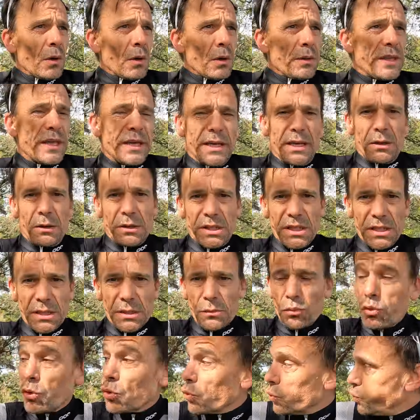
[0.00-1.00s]
There, I did it.
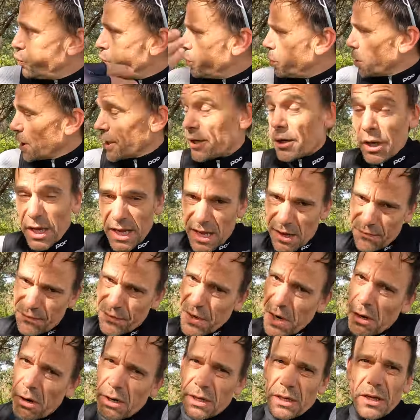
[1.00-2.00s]
Oof, I don't know how
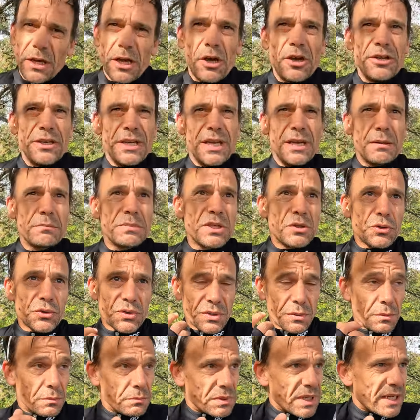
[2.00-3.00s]
far I can go now
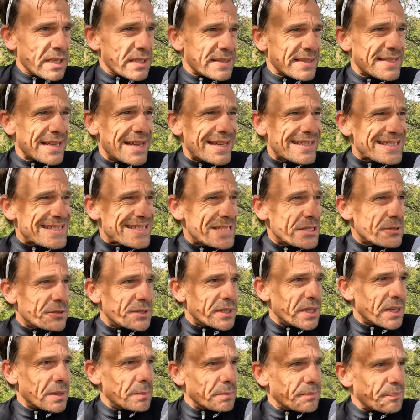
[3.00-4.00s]
because I'm going to start
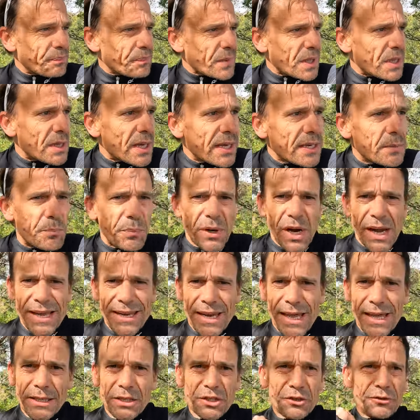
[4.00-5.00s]
tearing up. He had a brain
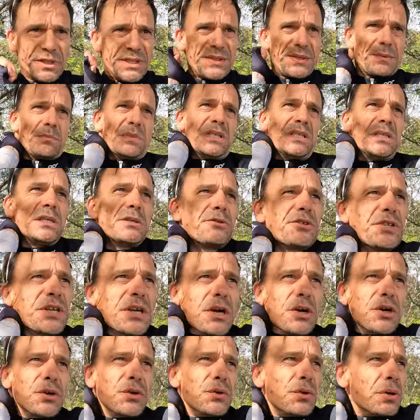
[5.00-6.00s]
aneurysm a year
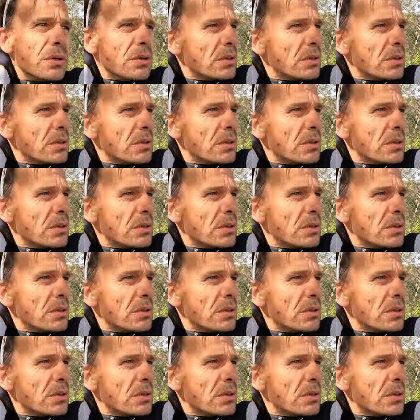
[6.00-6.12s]
ago